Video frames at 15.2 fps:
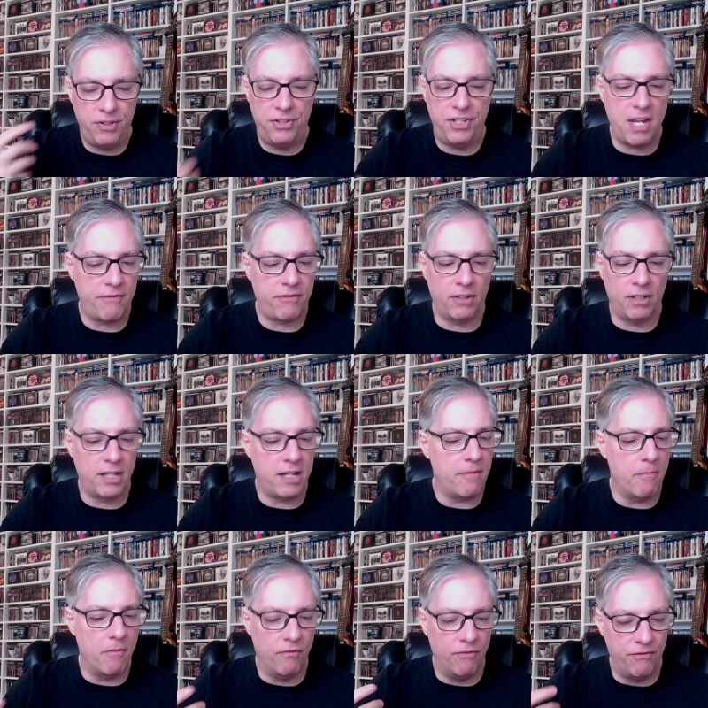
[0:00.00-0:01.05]
Definitely
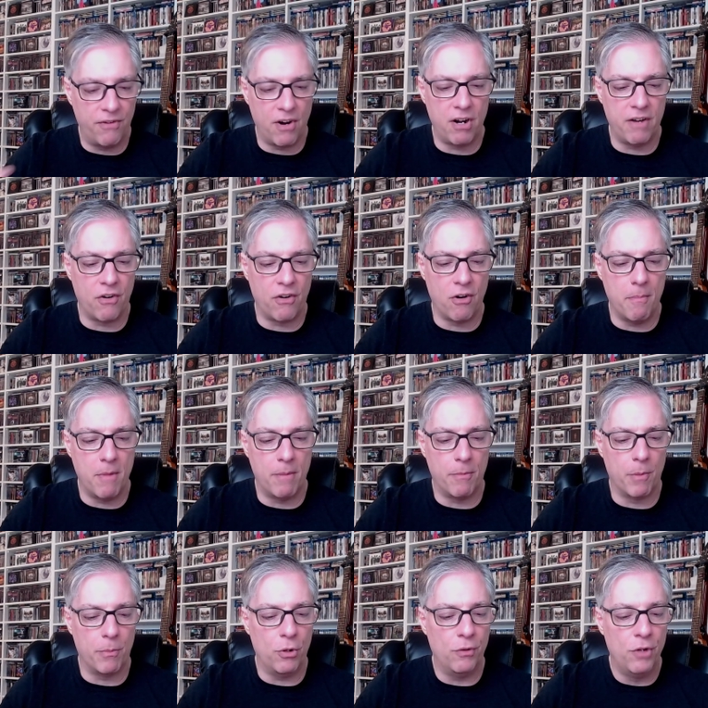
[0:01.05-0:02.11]
very, very
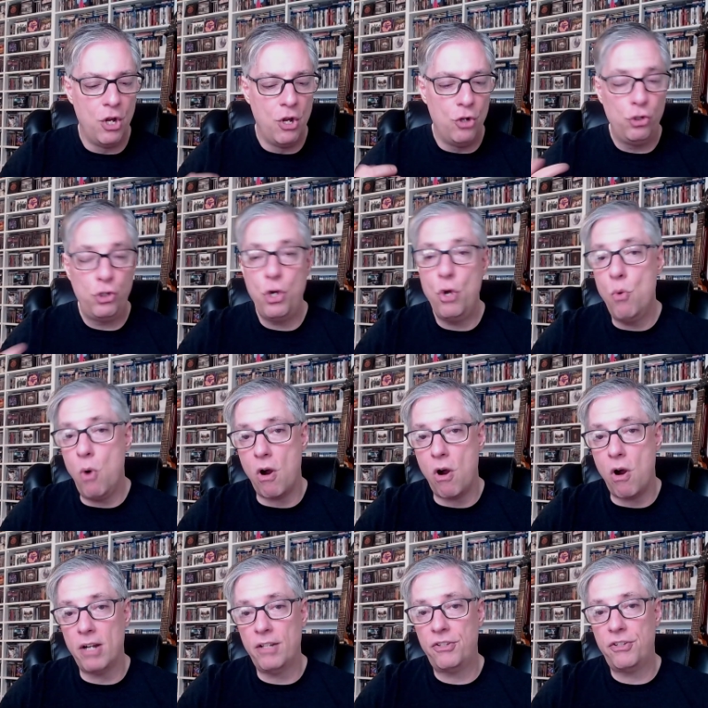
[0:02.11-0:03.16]
memorable. Two
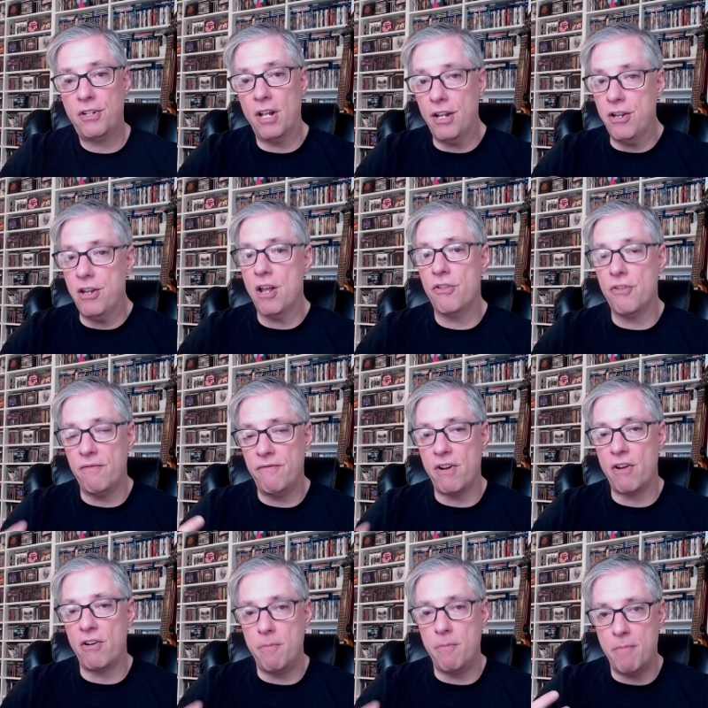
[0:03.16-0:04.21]
Hearts, another
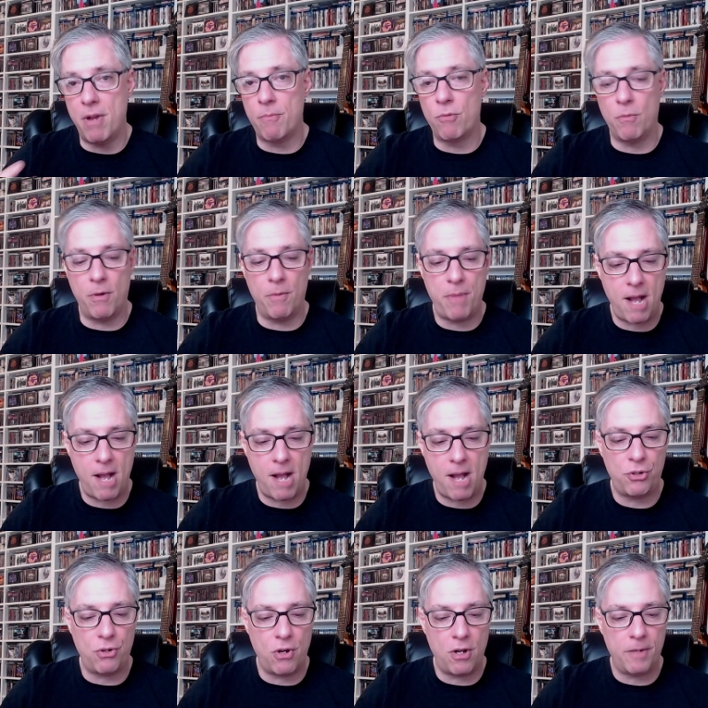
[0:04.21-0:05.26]
very memorable pop
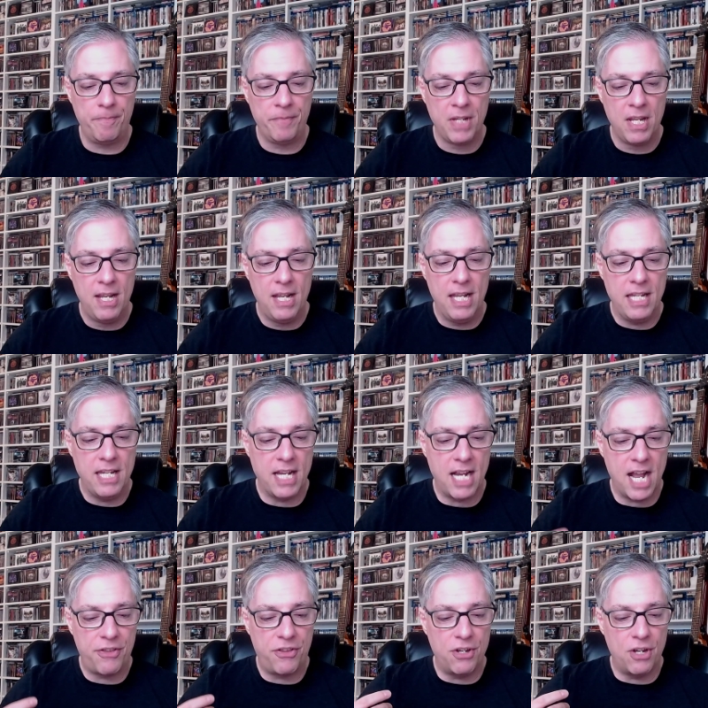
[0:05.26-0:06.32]
song. You
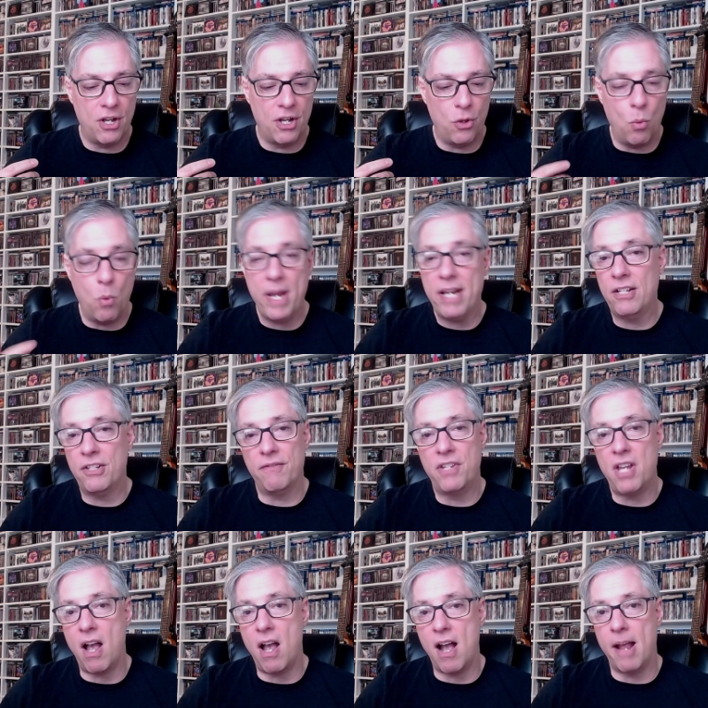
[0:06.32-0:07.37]
got uh, The Wings of
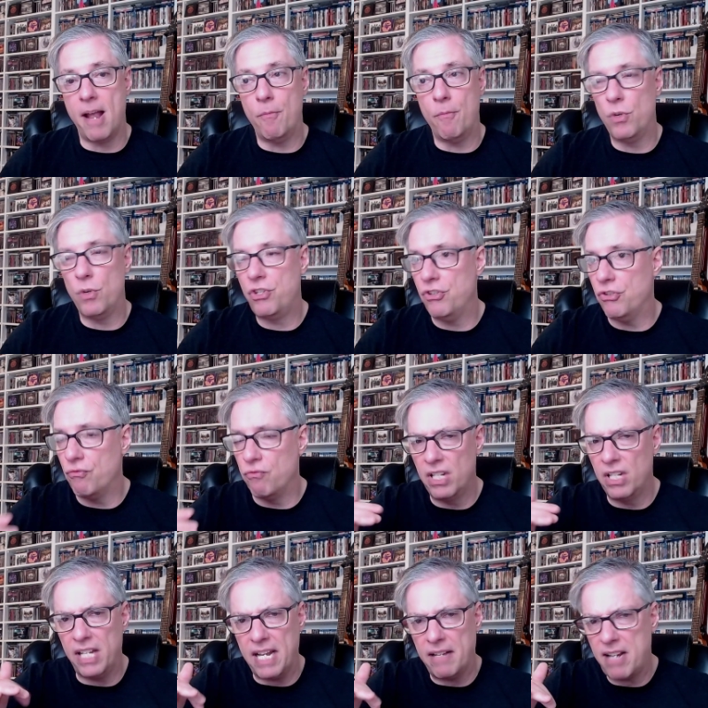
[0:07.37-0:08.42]
Time, which is
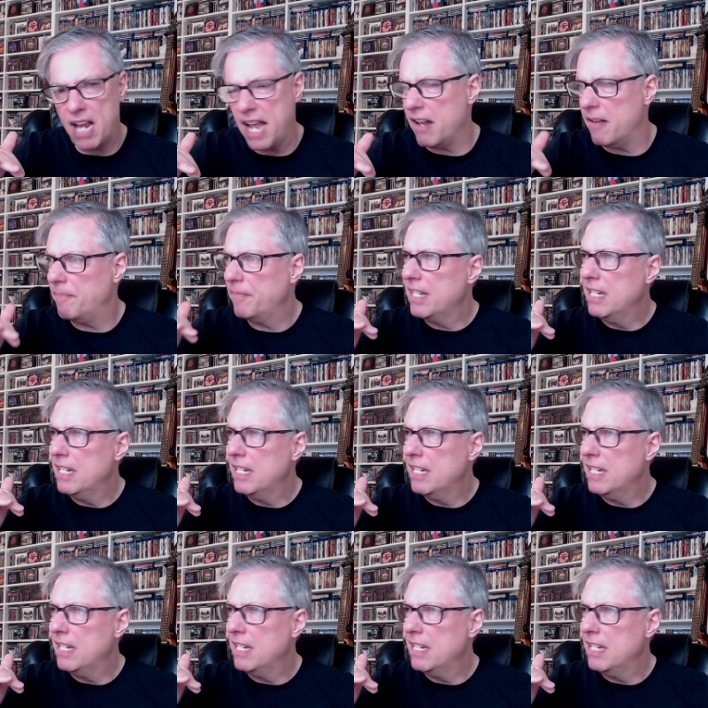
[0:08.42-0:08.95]
really kind of